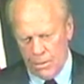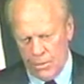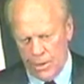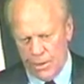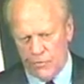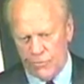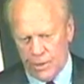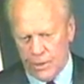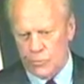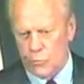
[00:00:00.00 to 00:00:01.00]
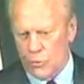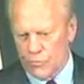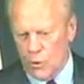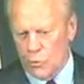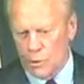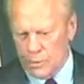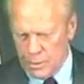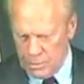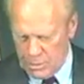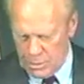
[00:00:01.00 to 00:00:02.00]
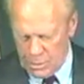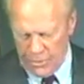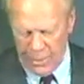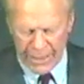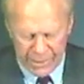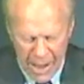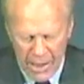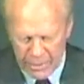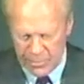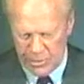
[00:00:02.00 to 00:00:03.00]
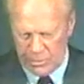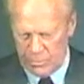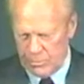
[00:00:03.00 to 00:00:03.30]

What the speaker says: that if it were voted, that document,